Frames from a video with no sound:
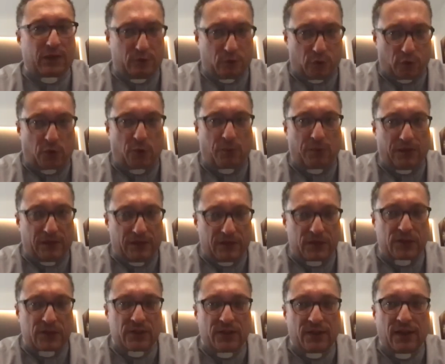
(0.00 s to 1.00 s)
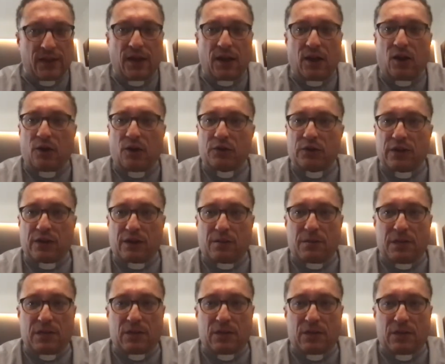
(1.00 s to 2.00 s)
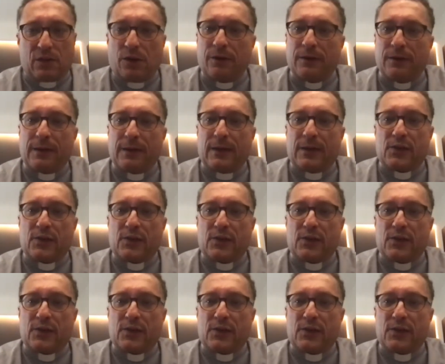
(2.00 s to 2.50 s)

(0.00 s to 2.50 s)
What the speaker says: documents on the Camino,